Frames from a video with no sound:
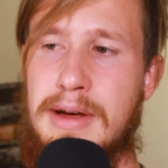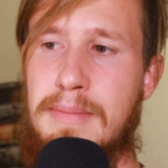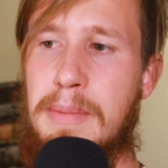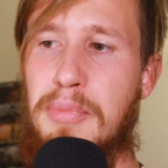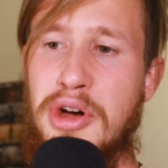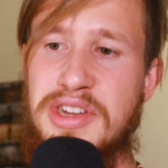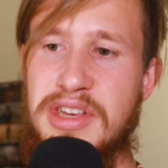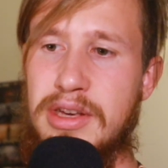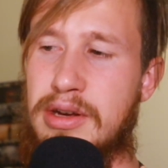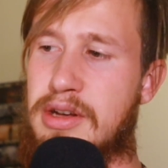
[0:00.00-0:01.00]
My
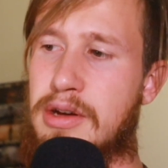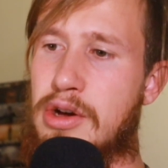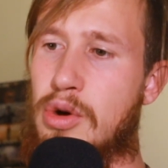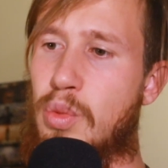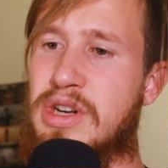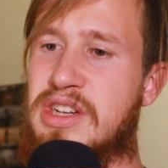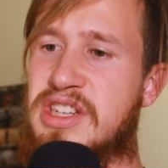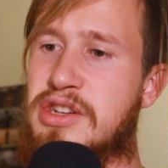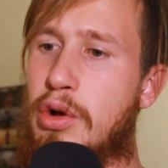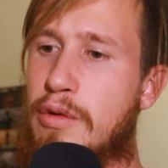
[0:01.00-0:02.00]
body would
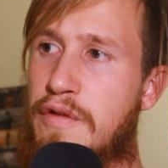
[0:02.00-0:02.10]
dissolve